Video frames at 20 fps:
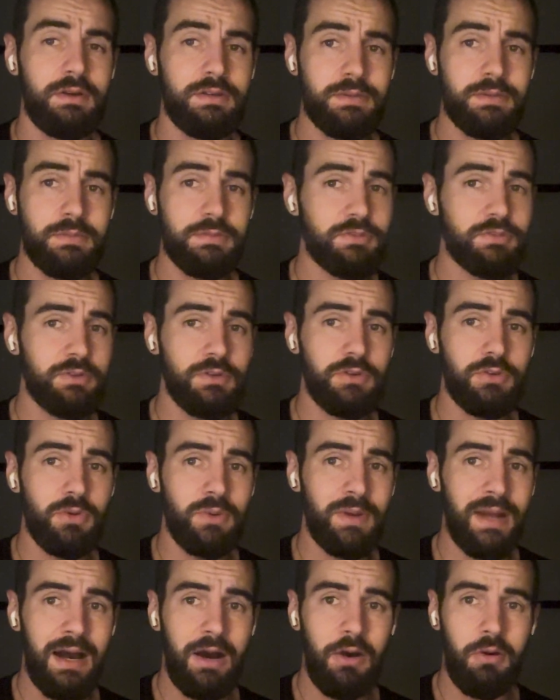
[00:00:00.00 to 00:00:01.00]
I'm just going to do
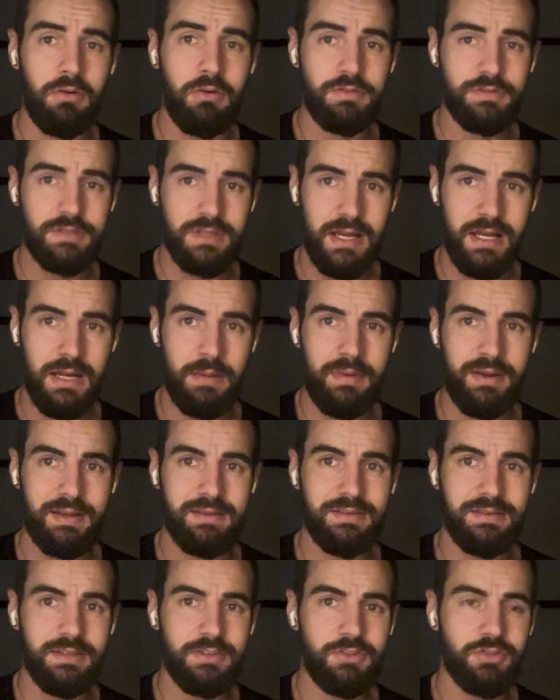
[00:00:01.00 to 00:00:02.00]
an hour of silent
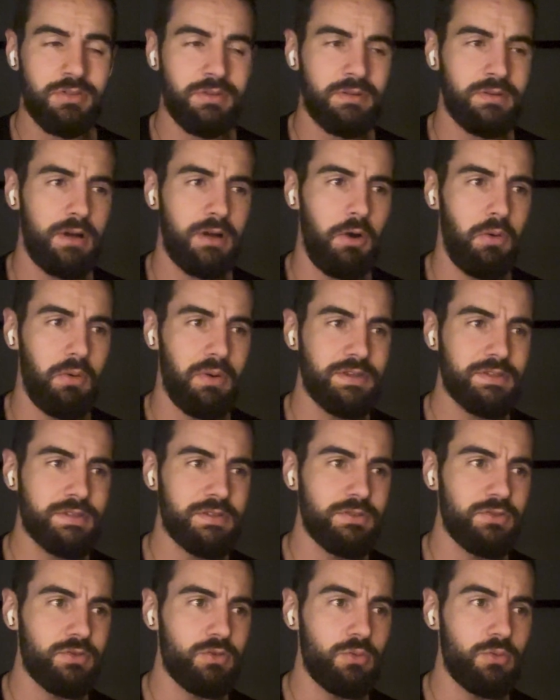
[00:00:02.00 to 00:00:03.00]
meditation. I'll
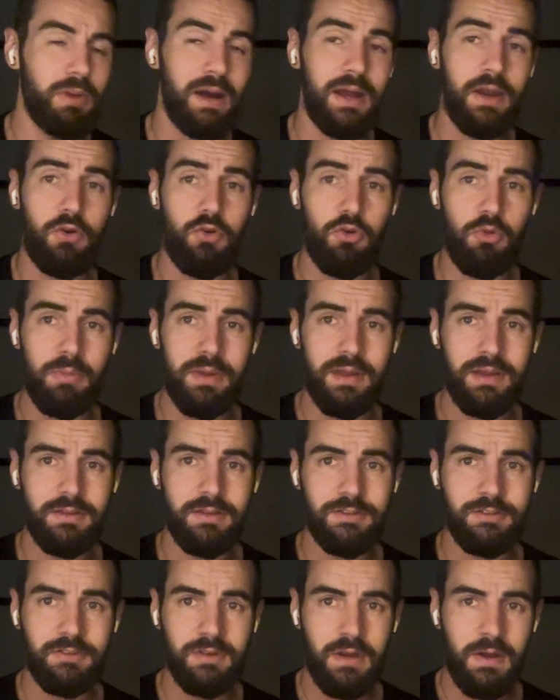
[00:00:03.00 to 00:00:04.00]
listen to binaural
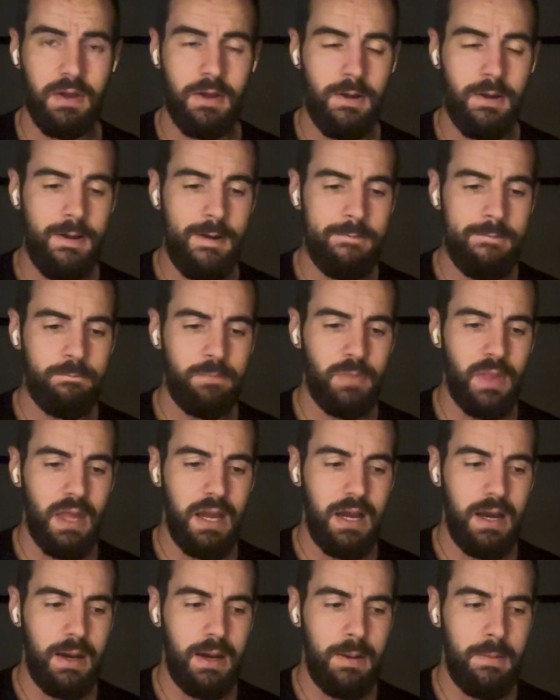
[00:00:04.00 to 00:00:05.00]
beats.
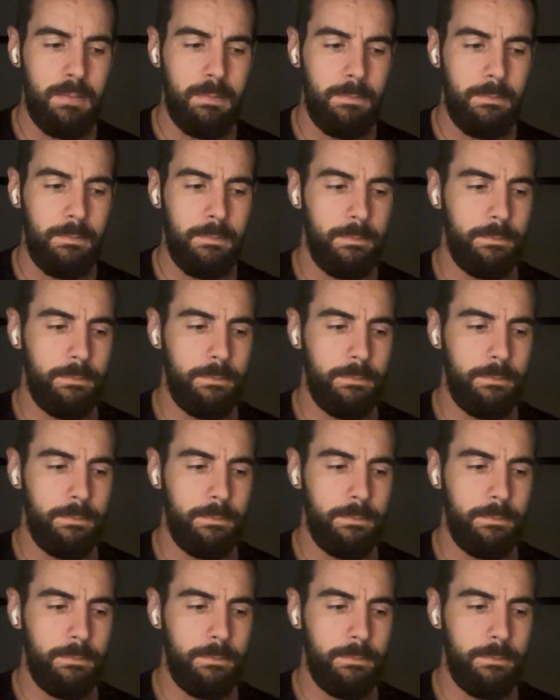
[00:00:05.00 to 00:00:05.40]
Um,